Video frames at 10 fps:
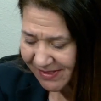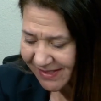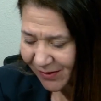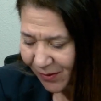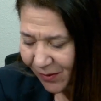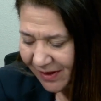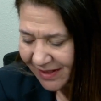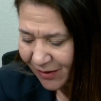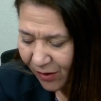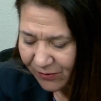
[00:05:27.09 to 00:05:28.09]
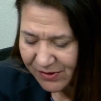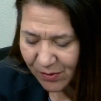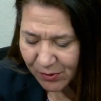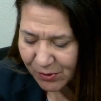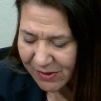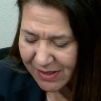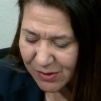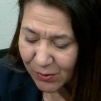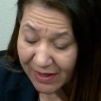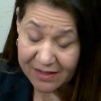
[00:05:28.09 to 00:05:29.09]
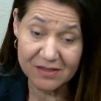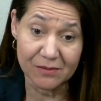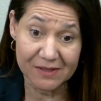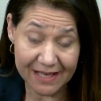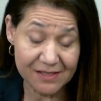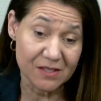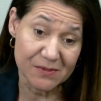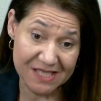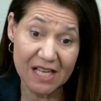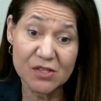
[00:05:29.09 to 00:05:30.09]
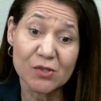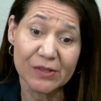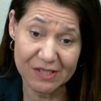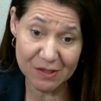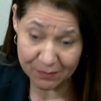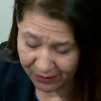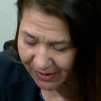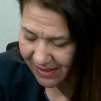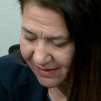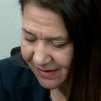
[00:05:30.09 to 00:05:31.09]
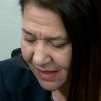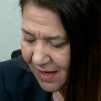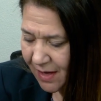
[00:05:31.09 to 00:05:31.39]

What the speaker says: So it offers opportunities to gain substantial experience,